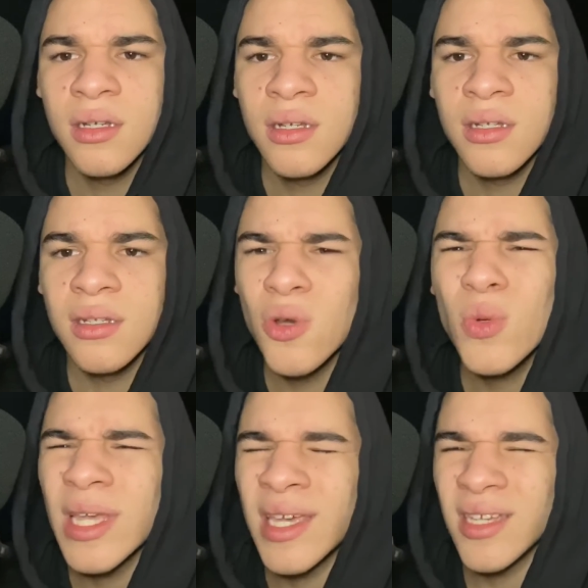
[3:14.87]
No
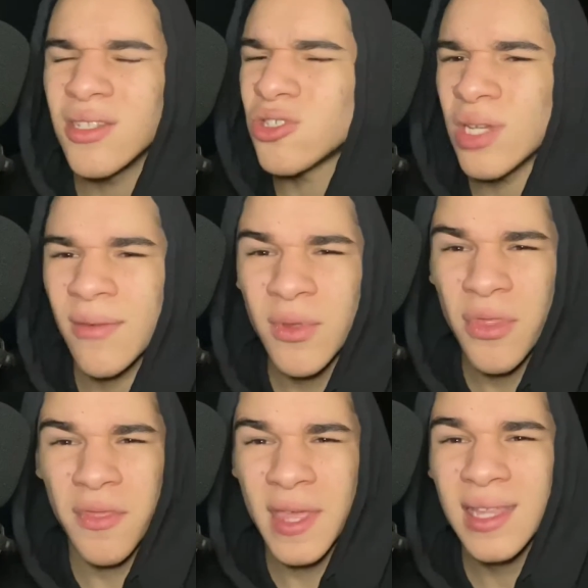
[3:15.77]
kid should ever
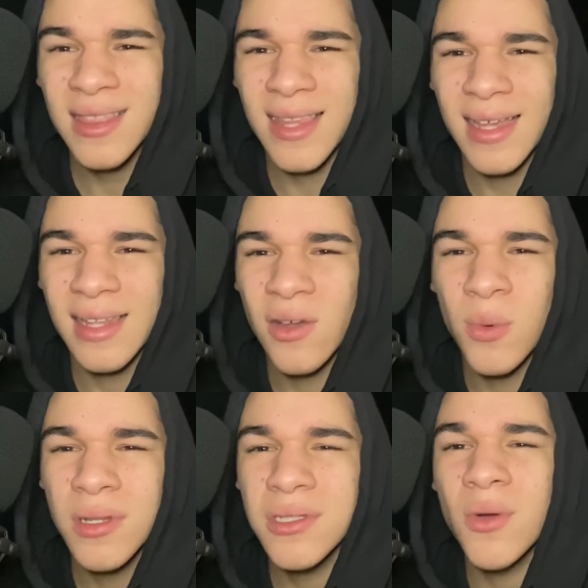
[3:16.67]
think that. Like,
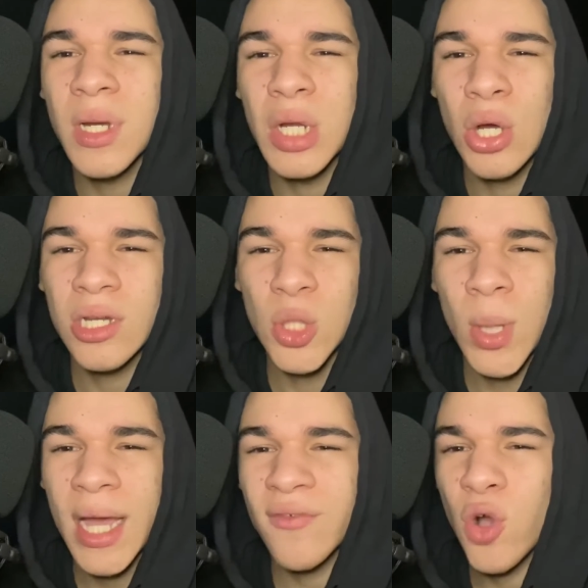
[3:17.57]
what is going on? You
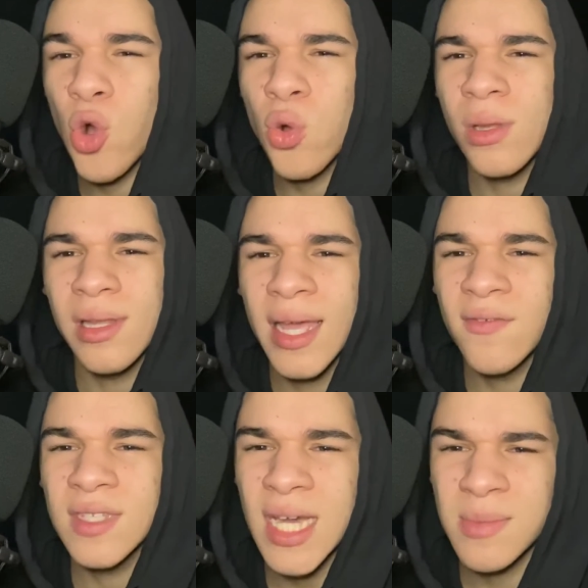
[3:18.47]
have a whole
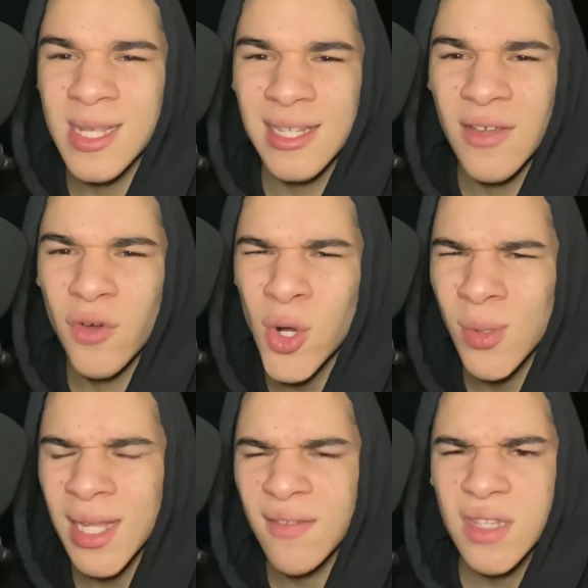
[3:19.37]
lifetime to live, a whole
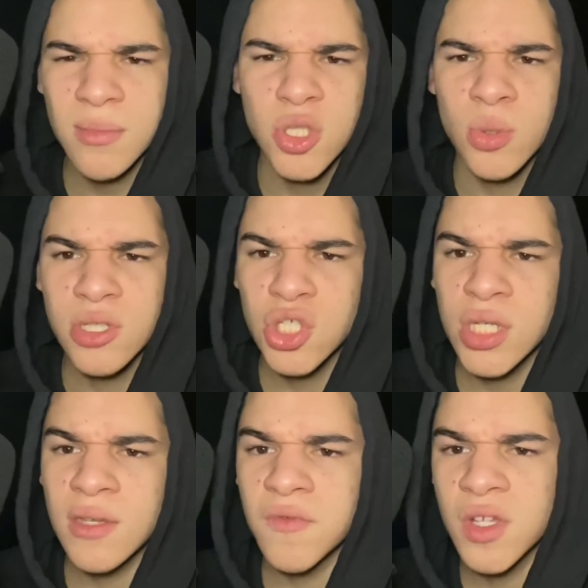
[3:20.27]
lifetime to
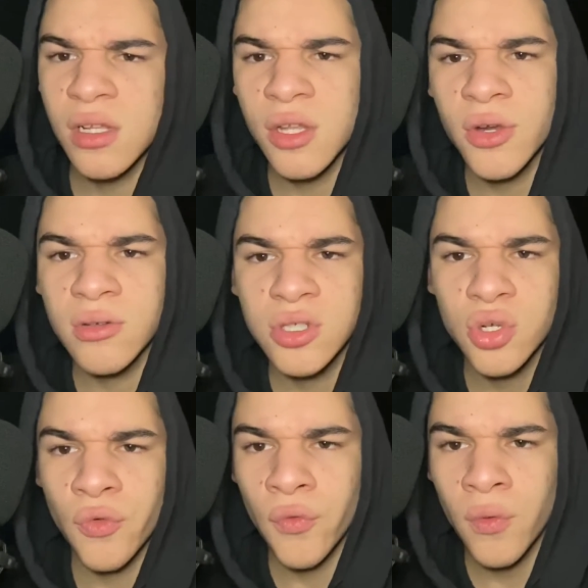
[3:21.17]
achieve, to learn, to
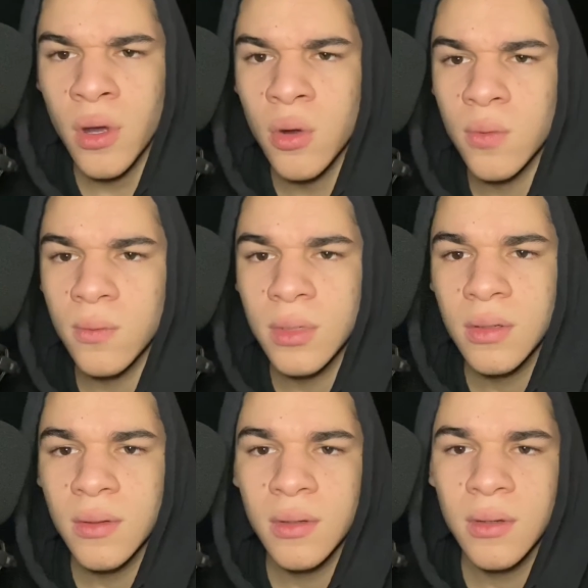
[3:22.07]
grow,
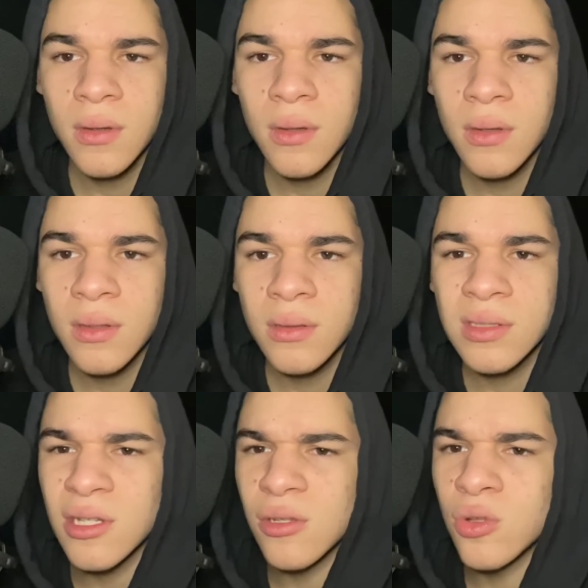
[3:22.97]

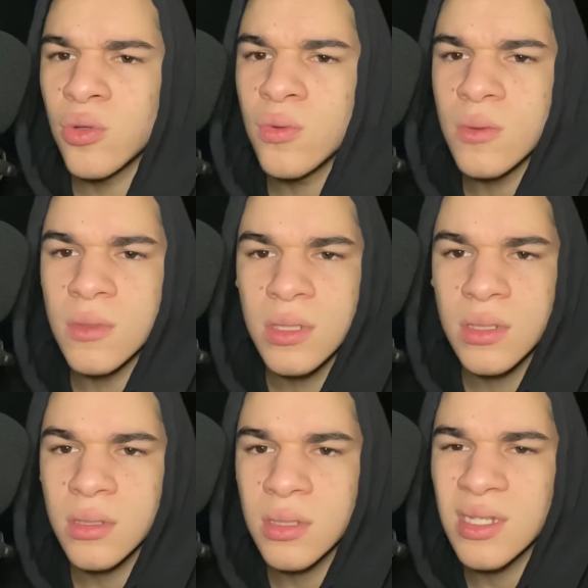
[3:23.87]
to
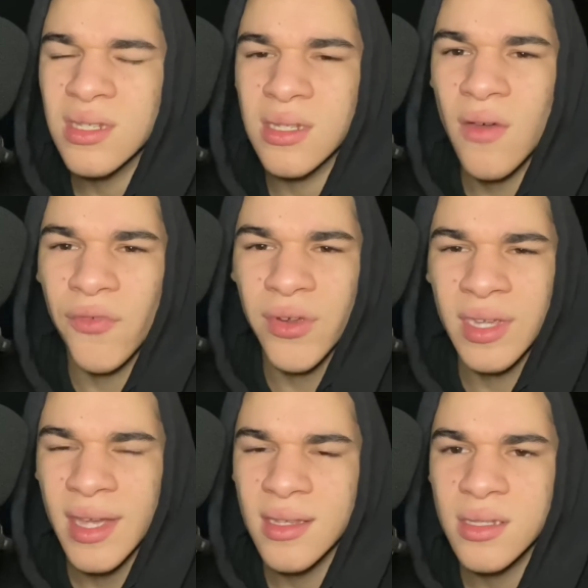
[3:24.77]
lose, to suffer,
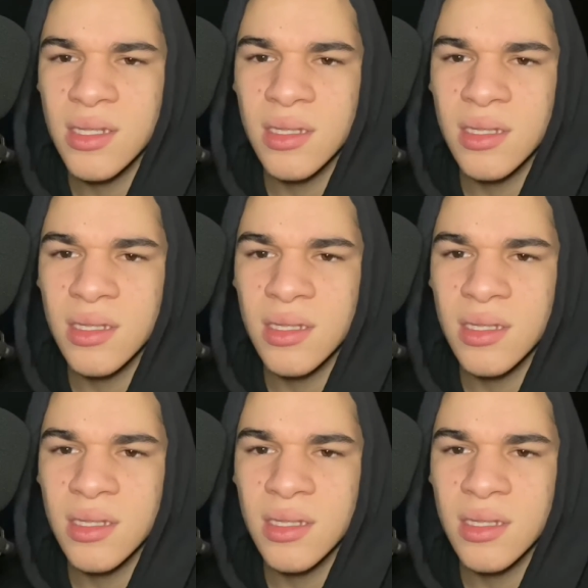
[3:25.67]
yes.